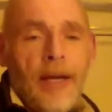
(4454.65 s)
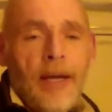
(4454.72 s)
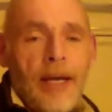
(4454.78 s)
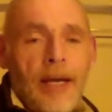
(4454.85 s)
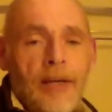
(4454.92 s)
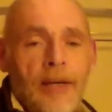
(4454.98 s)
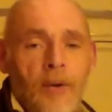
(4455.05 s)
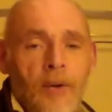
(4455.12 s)

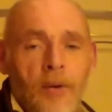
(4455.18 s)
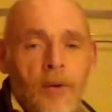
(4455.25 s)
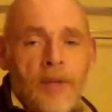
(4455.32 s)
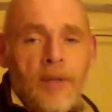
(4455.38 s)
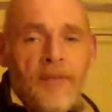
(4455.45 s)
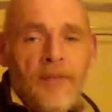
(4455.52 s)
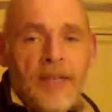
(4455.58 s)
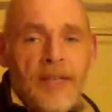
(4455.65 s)
And
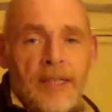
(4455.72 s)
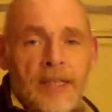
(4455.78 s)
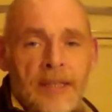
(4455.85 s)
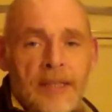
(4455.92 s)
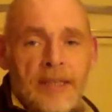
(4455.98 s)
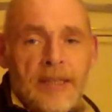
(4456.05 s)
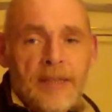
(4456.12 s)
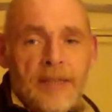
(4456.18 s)
all of
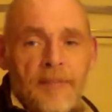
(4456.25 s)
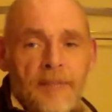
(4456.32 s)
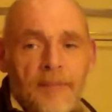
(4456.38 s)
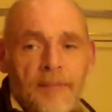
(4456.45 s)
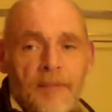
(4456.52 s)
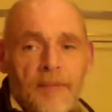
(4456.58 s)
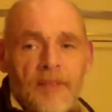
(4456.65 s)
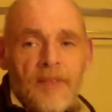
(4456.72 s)
these
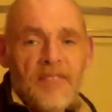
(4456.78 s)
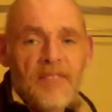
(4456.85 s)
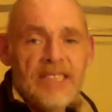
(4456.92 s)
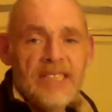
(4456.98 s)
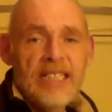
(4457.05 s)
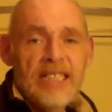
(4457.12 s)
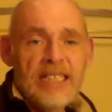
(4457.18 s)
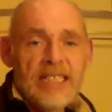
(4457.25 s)

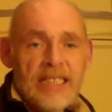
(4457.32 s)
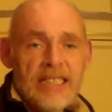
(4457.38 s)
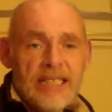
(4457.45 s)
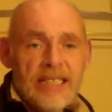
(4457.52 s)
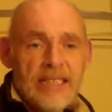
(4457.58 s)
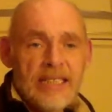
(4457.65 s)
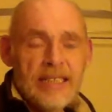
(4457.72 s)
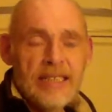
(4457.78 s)

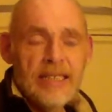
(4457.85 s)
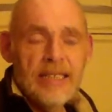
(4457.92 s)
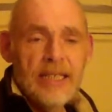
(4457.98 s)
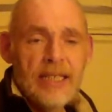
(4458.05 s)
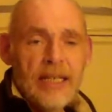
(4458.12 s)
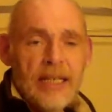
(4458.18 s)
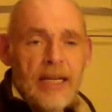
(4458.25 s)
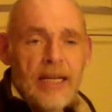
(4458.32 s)
facilities
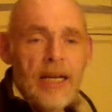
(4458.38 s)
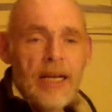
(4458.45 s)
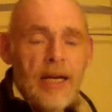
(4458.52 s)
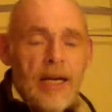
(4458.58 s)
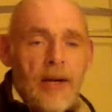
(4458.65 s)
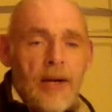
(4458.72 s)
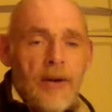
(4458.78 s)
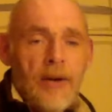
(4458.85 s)

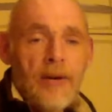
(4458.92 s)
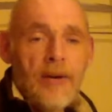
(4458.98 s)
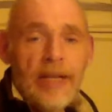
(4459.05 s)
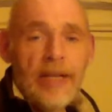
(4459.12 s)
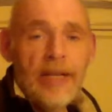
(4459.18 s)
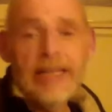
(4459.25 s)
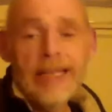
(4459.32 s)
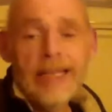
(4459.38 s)
are
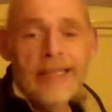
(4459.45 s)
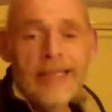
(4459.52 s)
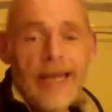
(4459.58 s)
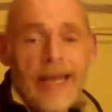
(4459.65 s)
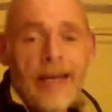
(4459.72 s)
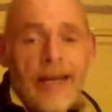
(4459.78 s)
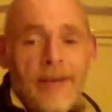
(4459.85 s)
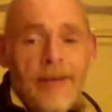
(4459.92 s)
exactly
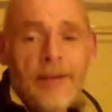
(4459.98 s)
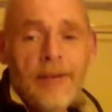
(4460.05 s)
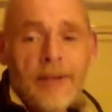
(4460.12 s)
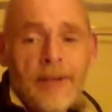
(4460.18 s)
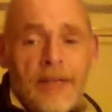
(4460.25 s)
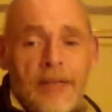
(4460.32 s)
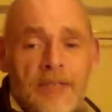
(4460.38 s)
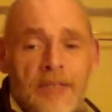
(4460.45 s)
that.
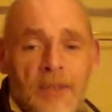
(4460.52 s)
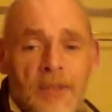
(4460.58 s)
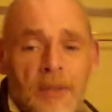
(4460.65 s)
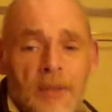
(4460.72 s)
They're given to